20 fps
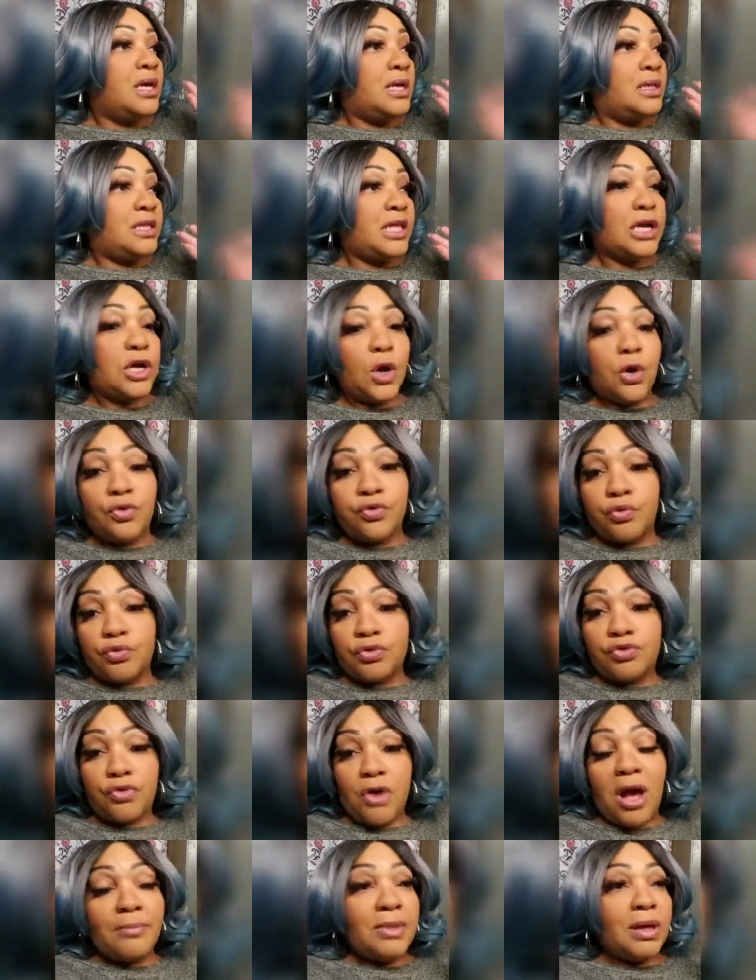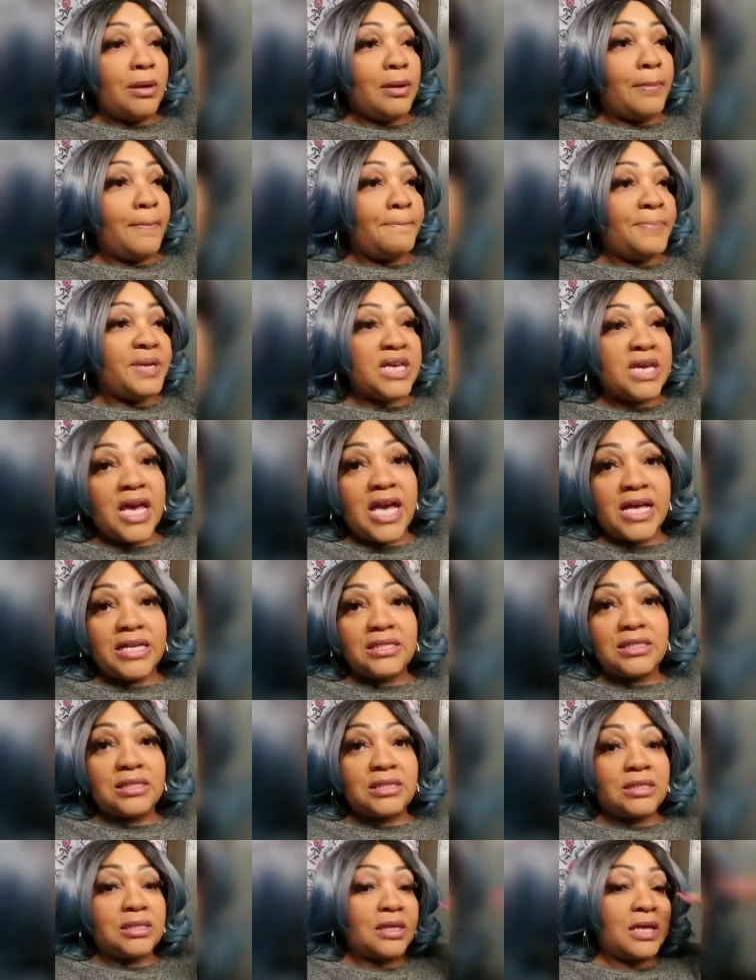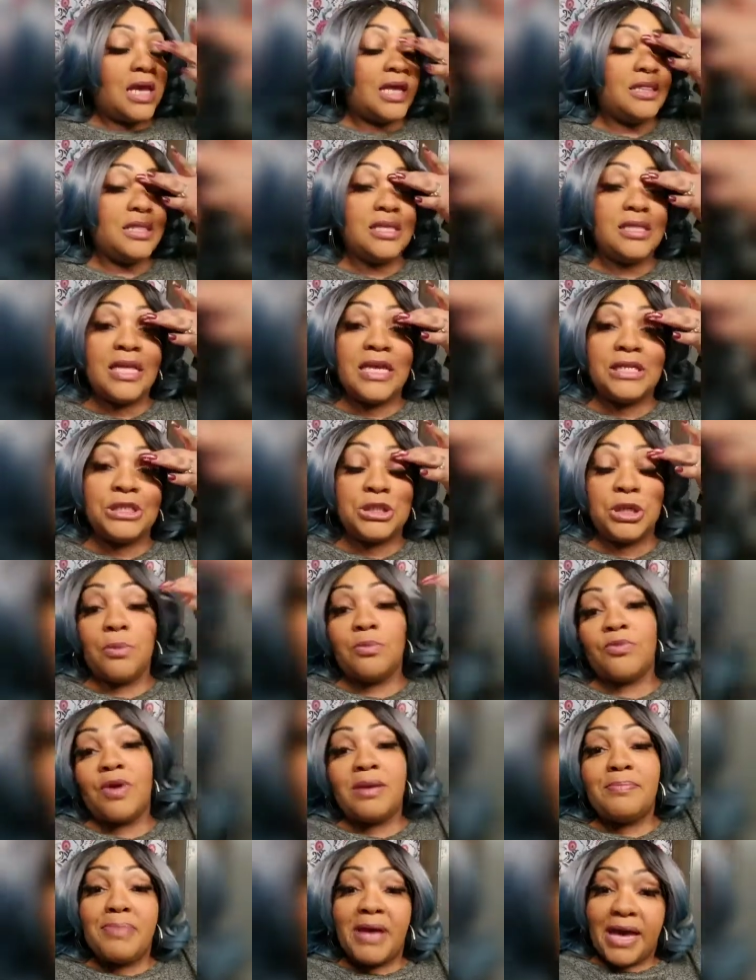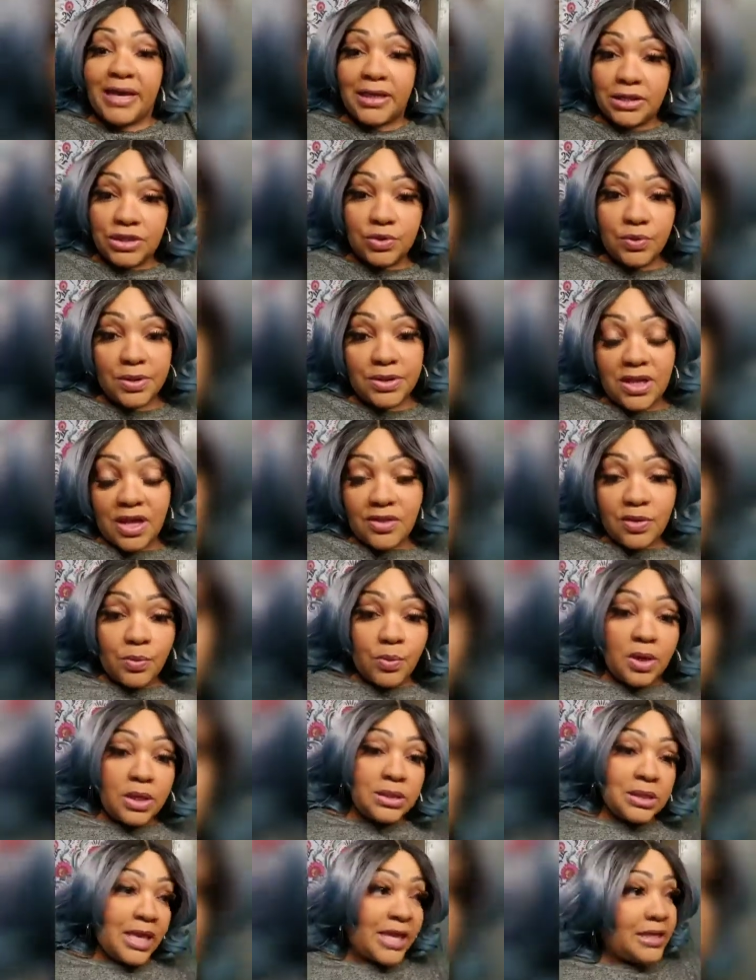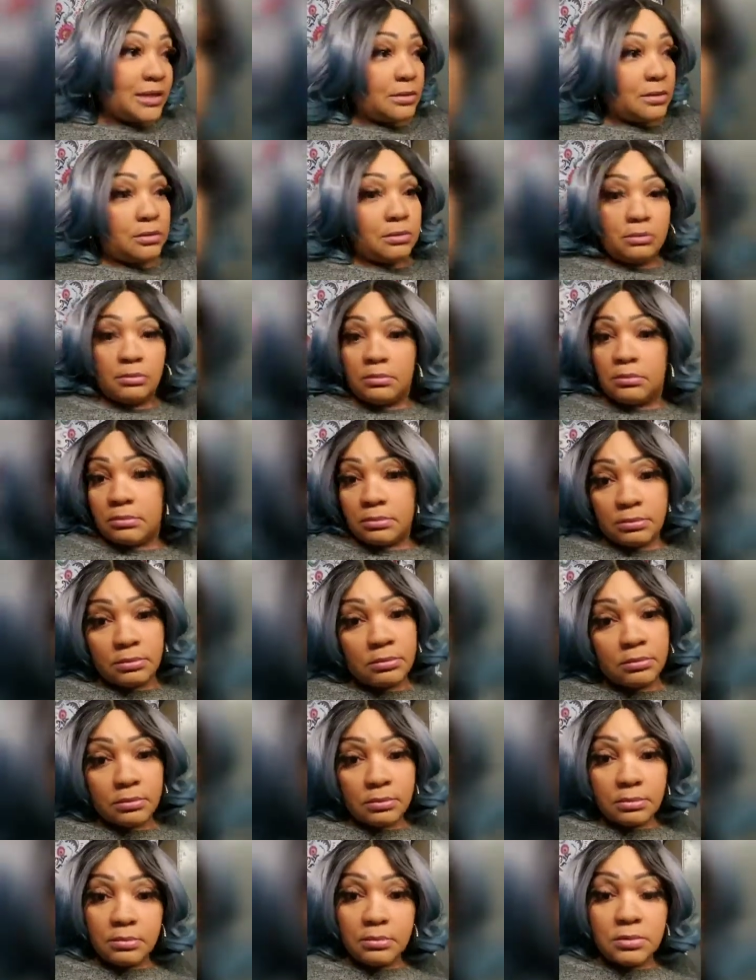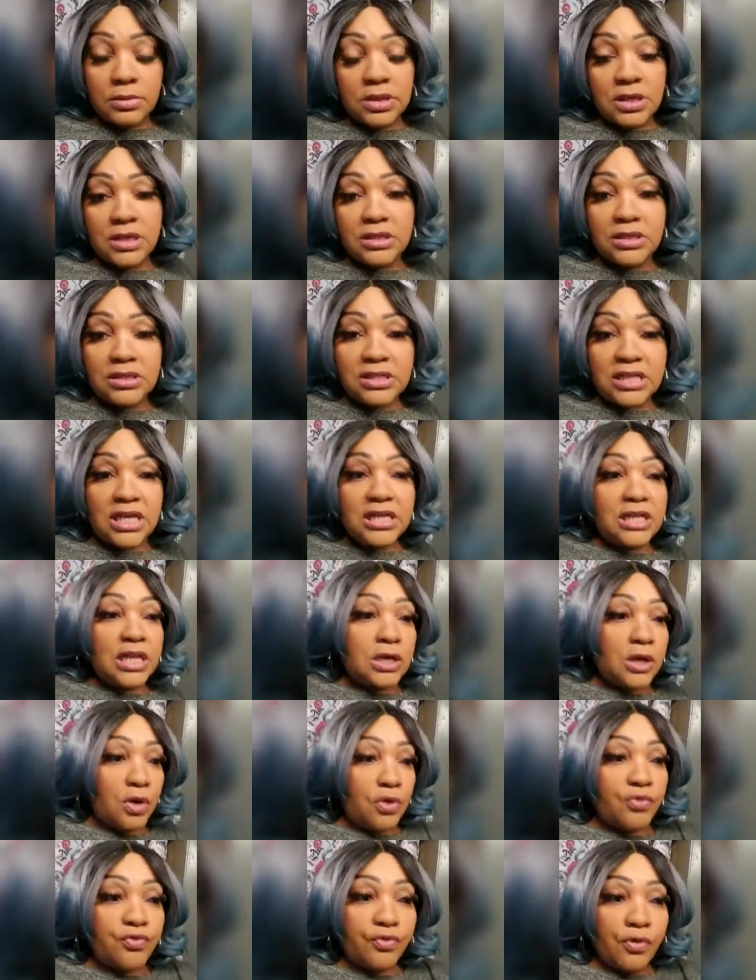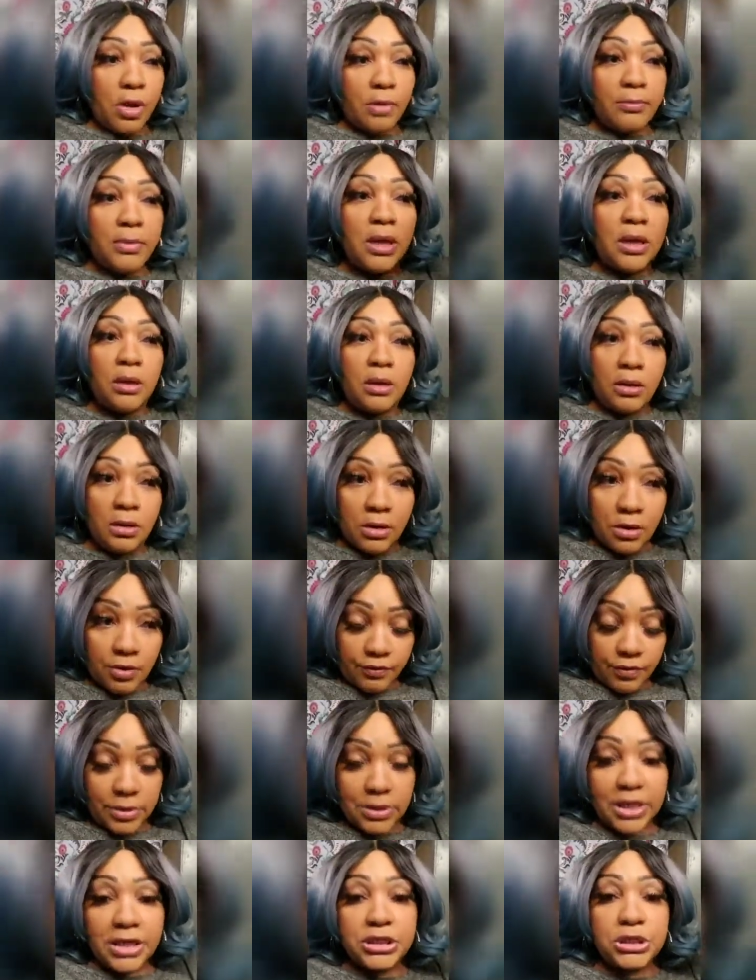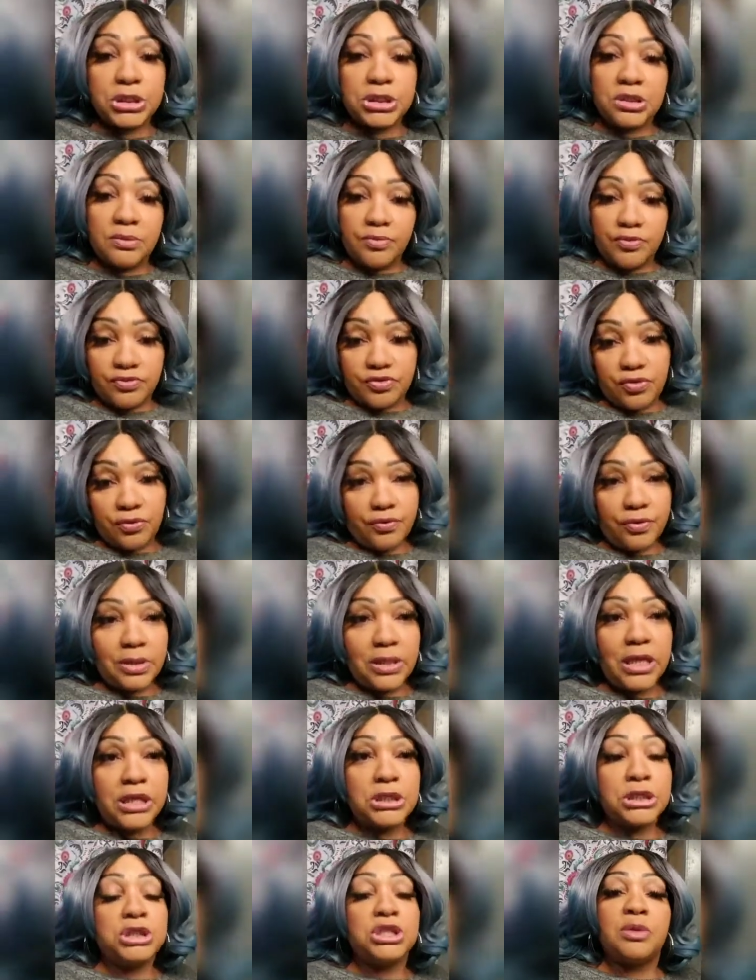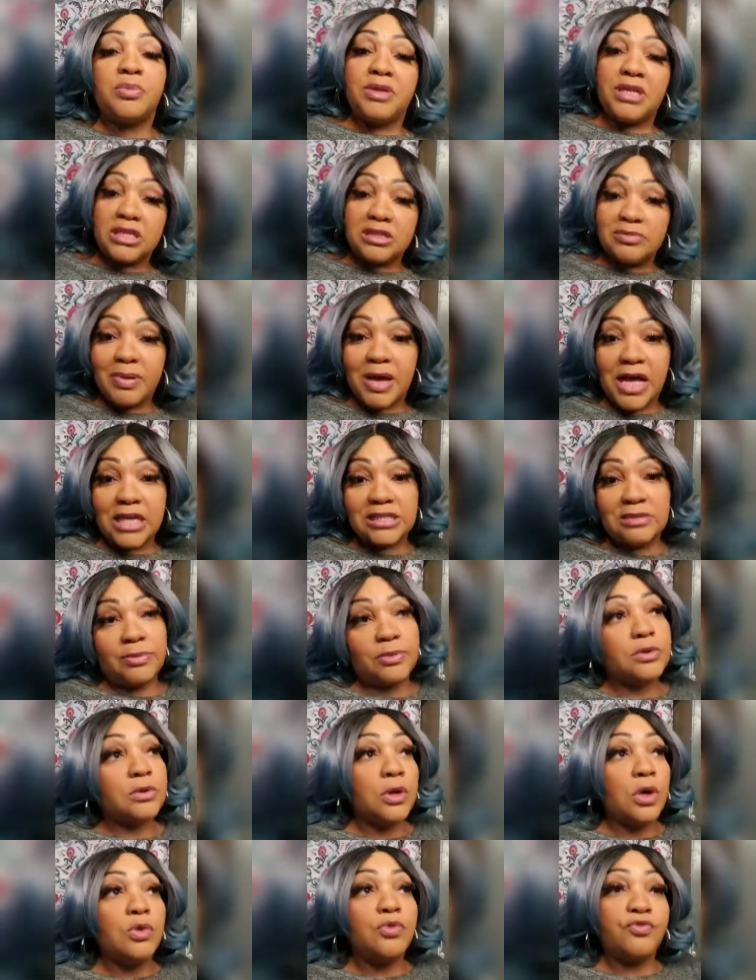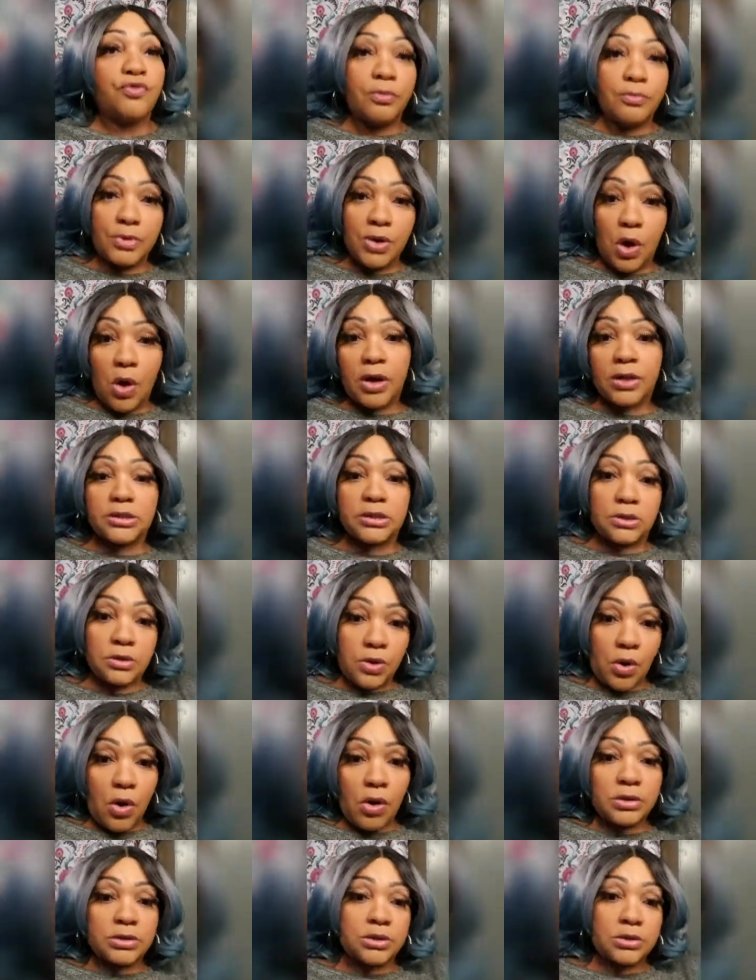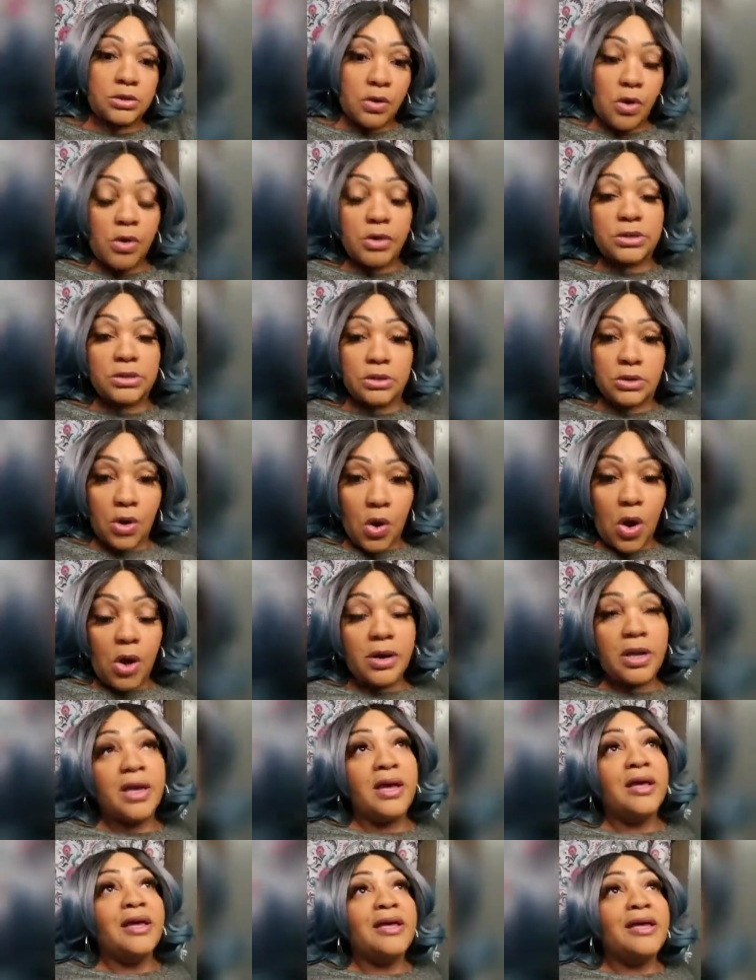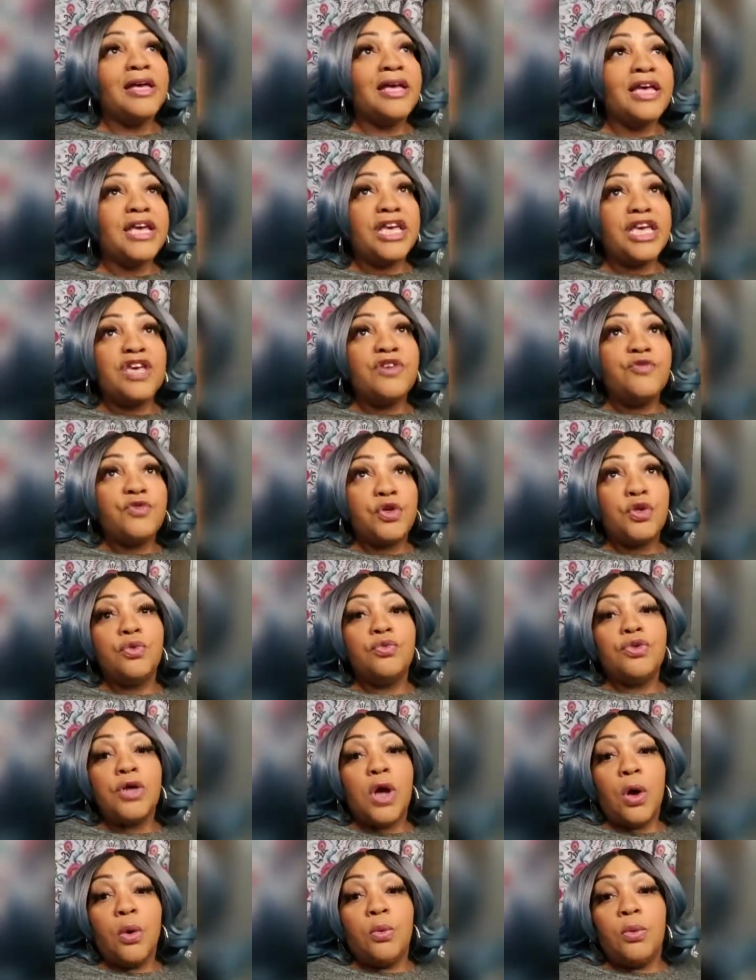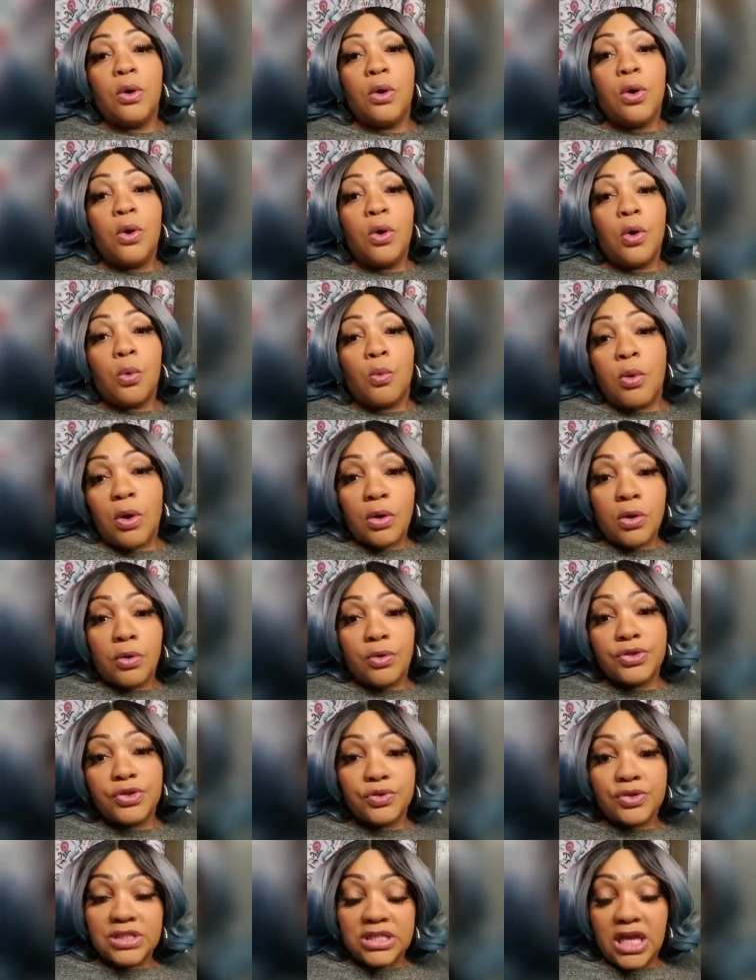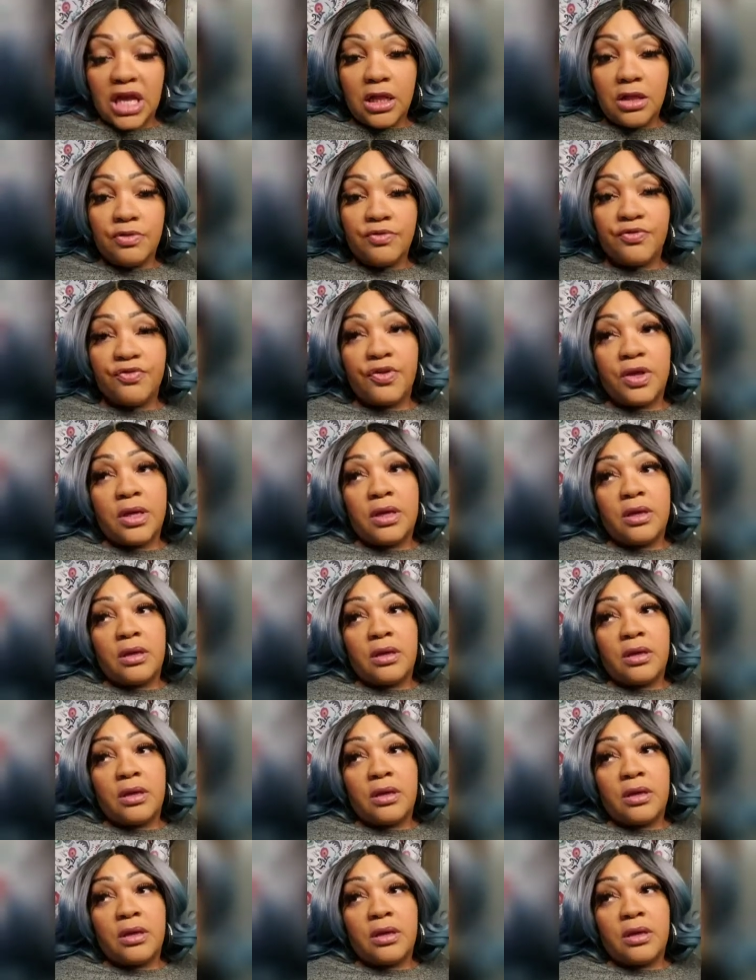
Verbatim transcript: they go through drama, BS, and then they jump right back into another one. Like, you understand, they go from relationship to relationship. It is possible to go from narc to narc to narc to narc if you don't work on yourself